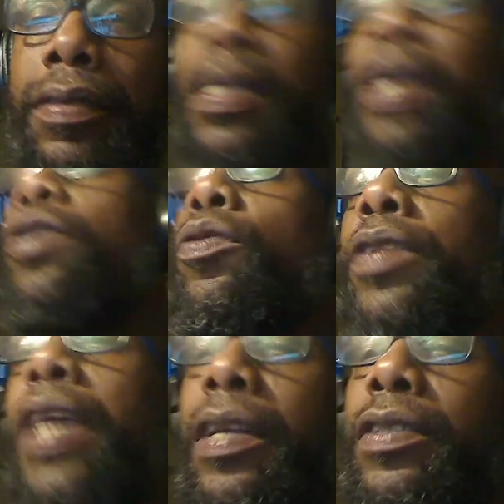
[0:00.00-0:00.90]
say you were
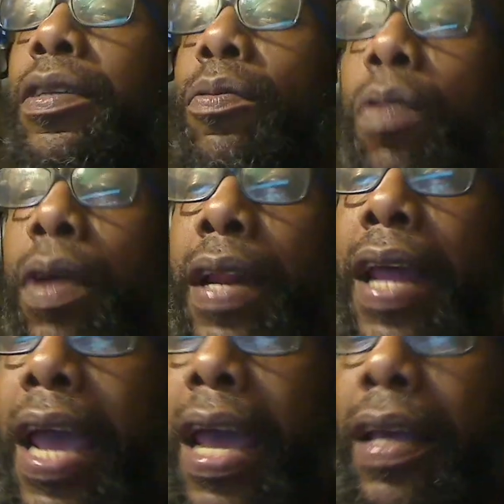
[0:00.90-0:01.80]
dating someone and
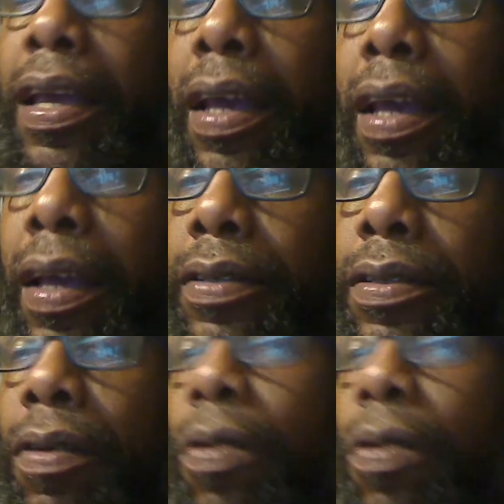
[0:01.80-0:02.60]
they had kids,